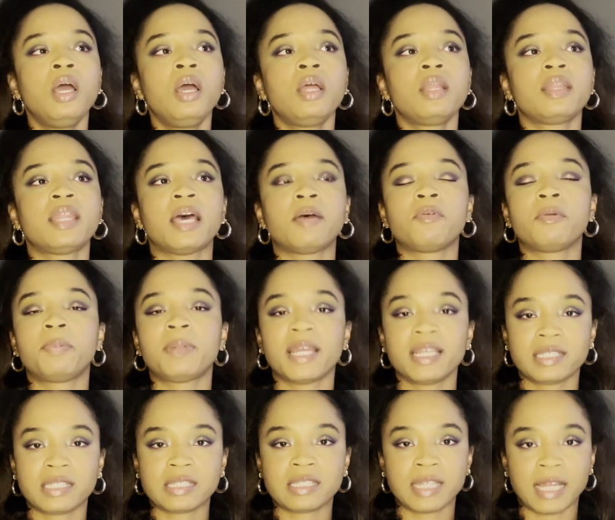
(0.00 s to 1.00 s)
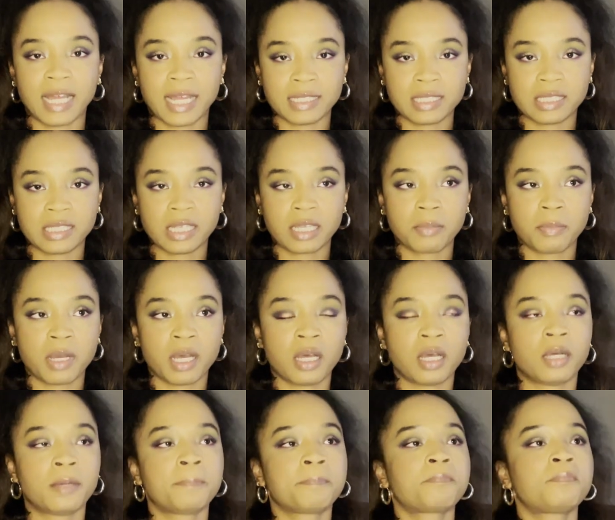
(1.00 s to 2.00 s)
There were places that had
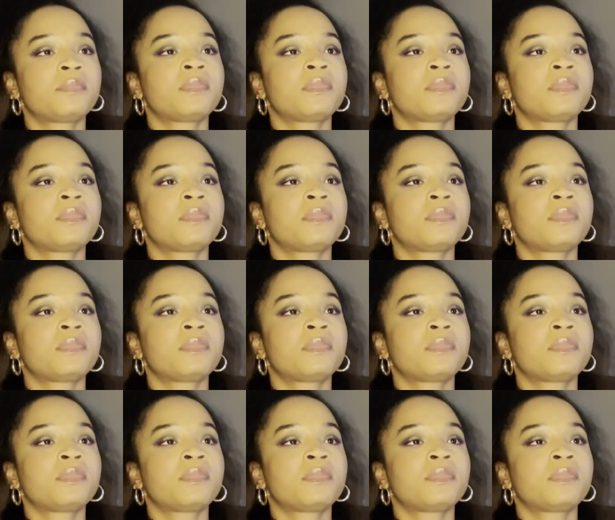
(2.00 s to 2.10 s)
stigma.